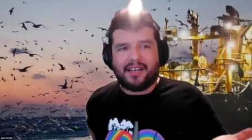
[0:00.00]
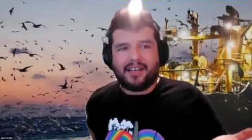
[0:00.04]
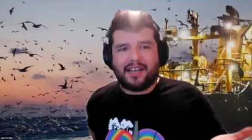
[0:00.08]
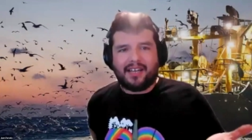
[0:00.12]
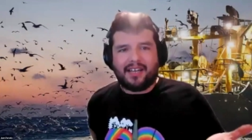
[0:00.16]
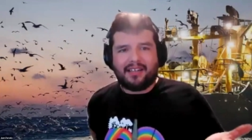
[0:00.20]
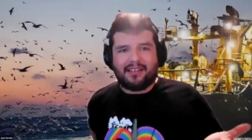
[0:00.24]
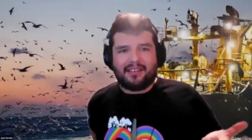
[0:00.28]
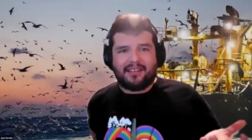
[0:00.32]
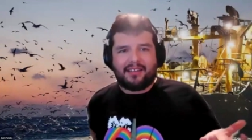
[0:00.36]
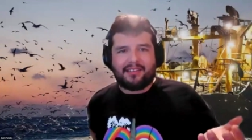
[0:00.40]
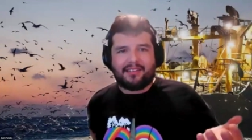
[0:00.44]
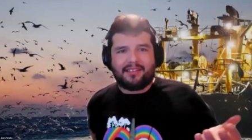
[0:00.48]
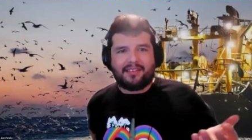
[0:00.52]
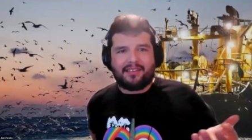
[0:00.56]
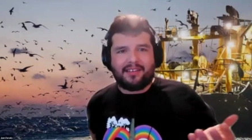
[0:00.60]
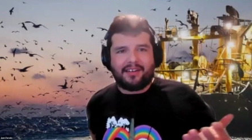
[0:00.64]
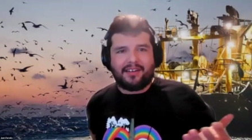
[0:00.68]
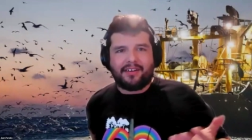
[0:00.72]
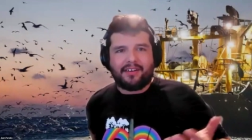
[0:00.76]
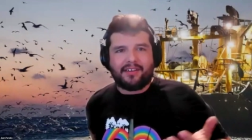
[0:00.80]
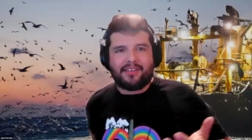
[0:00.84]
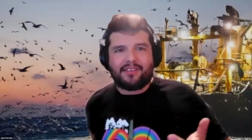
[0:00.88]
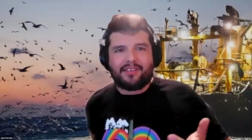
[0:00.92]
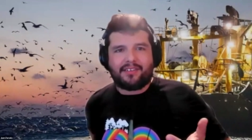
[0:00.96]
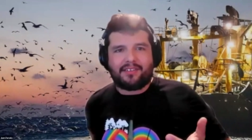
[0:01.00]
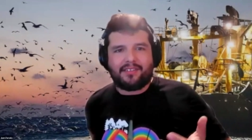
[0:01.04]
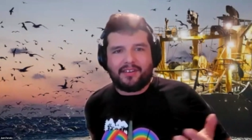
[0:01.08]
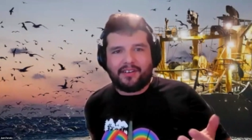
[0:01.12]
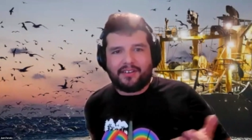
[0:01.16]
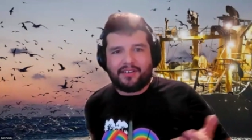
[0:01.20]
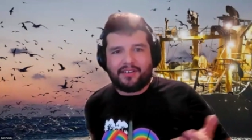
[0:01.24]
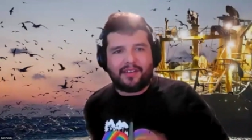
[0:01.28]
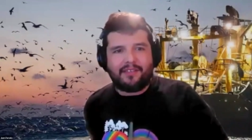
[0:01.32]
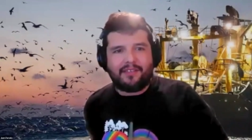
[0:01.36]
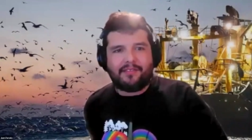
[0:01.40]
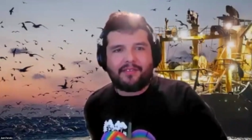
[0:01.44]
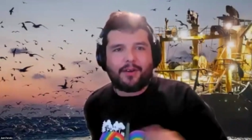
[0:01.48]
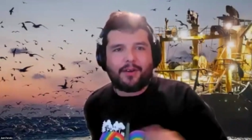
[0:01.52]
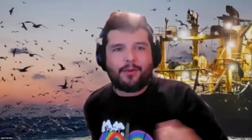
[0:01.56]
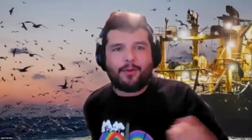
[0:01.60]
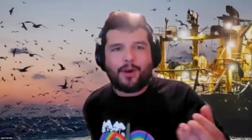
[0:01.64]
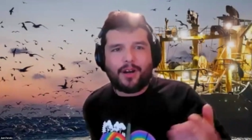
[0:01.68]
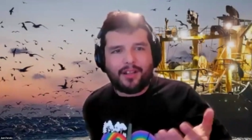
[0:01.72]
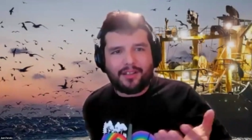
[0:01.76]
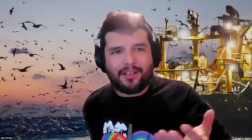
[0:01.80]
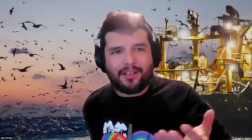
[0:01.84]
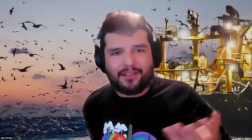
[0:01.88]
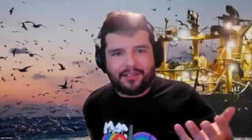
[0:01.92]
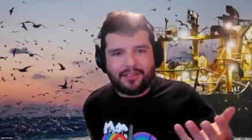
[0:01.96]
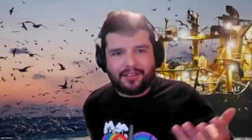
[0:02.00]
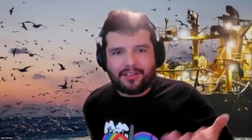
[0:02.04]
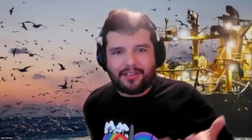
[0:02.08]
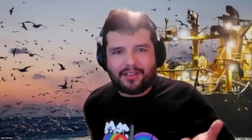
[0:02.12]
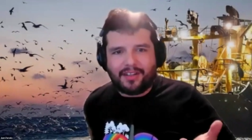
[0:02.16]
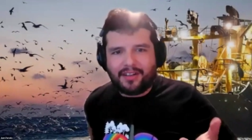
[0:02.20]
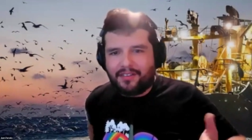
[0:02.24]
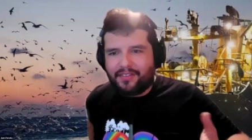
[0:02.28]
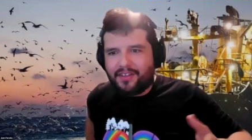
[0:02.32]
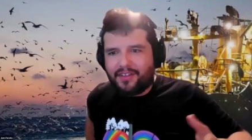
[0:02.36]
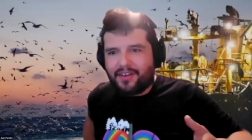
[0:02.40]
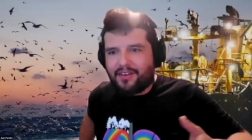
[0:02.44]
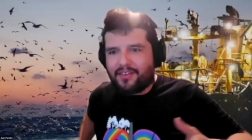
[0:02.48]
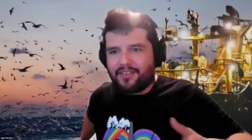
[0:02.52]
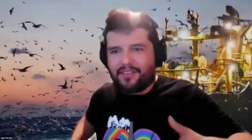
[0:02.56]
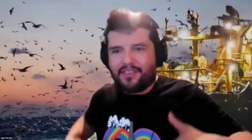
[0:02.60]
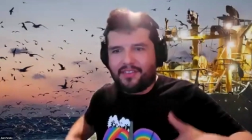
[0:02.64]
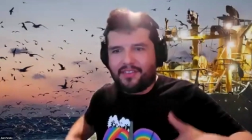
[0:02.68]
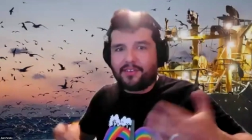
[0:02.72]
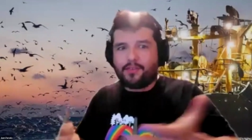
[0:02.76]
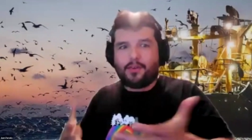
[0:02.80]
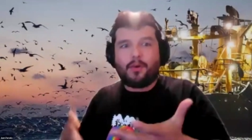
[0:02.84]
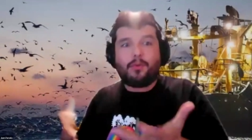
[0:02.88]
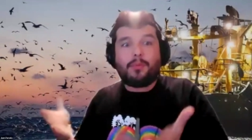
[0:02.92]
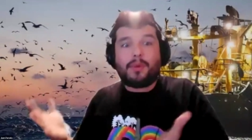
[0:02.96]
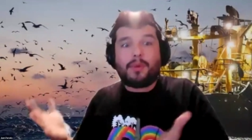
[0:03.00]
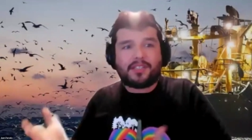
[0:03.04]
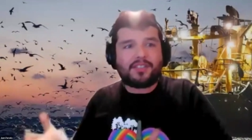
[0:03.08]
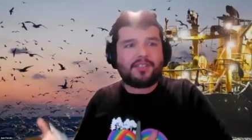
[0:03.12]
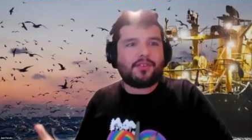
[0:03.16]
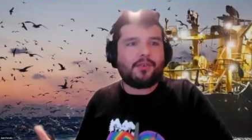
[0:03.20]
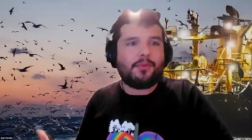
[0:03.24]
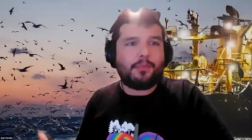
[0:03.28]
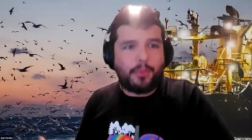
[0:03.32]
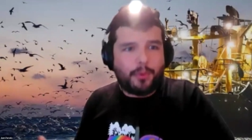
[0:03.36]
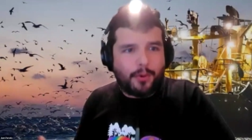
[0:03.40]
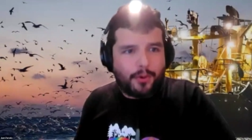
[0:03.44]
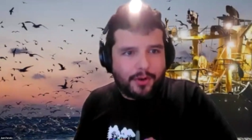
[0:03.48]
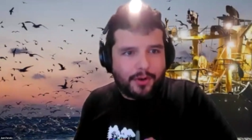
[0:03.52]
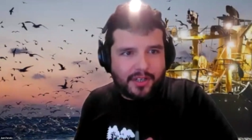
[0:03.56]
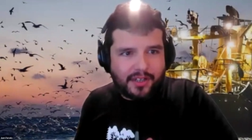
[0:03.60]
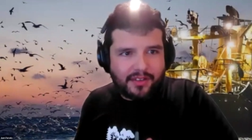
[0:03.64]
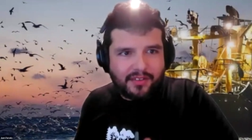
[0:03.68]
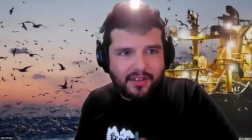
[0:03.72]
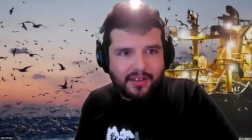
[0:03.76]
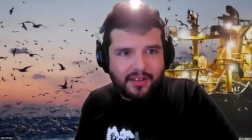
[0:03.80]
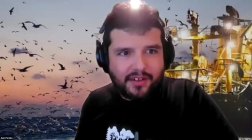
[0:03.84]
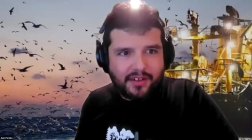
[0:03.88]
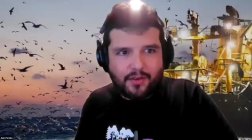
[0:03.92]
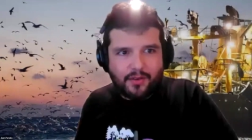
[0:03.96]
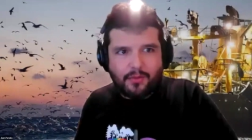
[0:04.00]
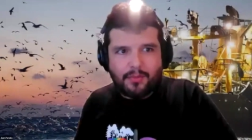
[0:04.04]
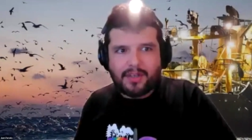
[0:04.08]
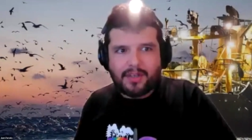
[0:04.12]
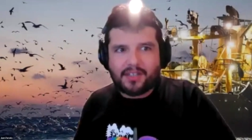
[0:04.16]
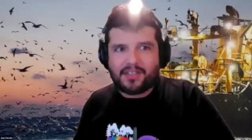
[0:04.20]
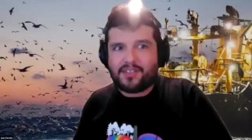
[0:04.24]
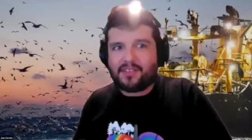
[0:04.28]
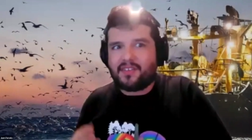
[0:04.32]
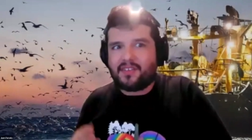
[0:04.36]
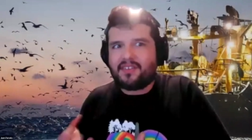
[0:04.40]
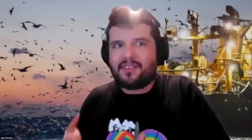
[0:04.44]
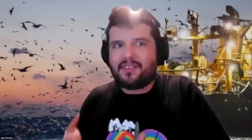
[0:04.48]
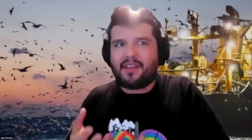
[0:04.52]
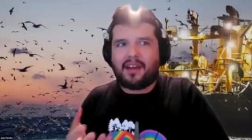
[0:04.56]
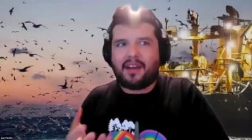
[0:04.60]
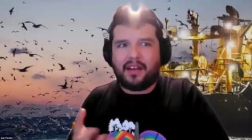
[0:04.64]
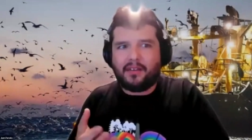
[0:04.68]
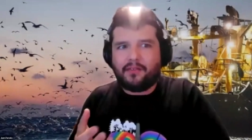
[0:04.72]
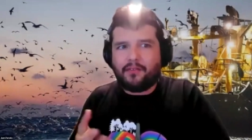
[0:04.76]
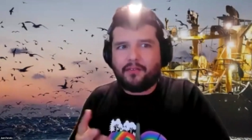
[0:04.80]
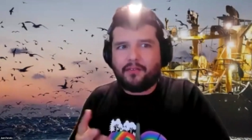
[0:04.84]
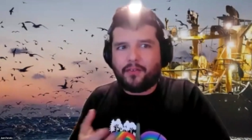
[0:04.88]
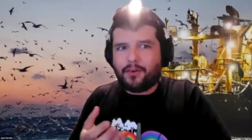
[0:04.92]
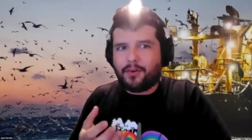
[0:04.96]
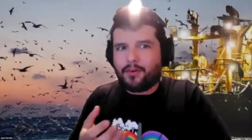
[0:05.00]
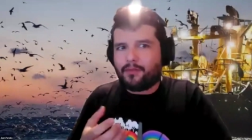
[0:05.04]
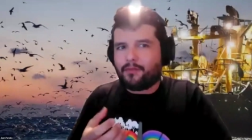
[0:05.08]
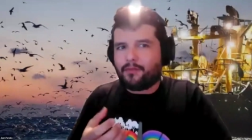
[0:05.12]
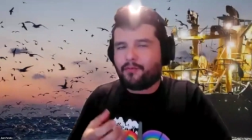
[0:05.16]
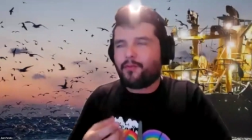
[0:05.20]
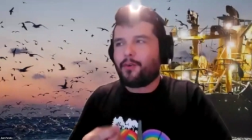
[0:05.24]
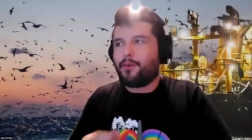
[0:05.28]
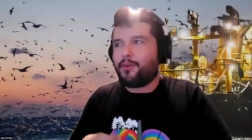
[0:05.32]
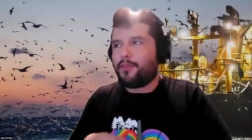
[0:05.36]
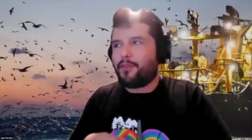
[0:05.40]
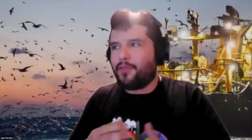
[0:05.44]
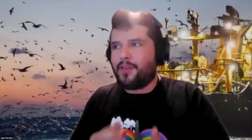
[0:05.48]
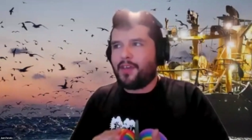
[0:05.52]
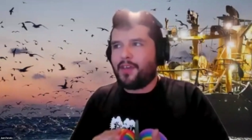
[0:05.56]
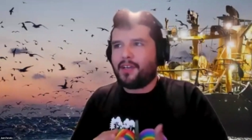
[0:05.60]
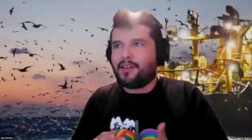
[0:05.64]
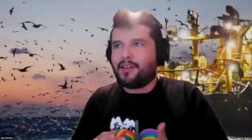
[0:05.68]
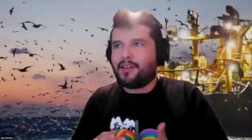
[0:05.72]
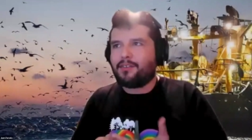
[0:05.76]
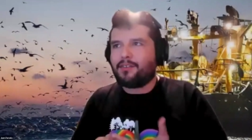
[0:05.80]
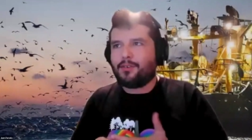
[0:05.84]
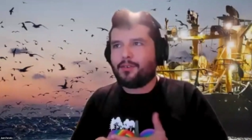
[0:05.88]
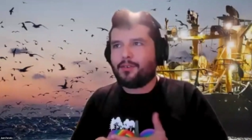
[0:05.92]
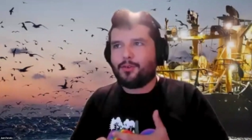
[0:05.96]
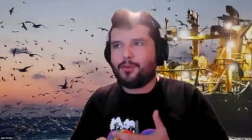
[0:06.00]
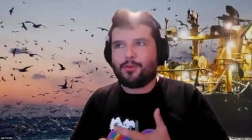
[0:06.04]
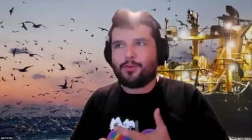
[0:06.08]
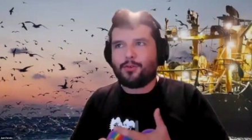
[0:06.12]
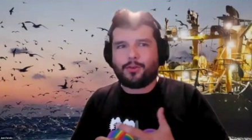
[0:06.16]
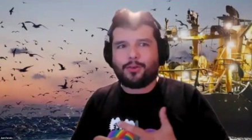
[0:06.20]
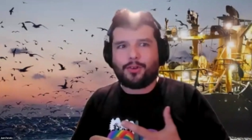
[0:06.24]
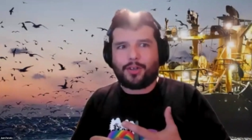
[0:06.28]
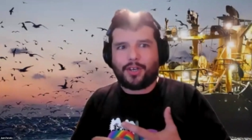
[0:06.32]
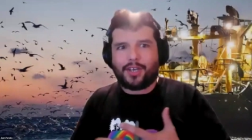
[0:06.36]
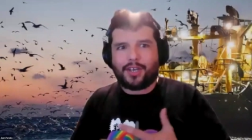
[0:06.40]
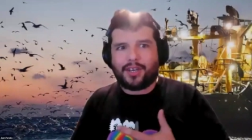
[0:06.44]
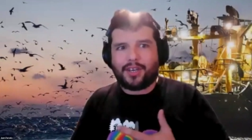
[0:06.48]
and that there's everyone, there's so much support and there's so much desire for things to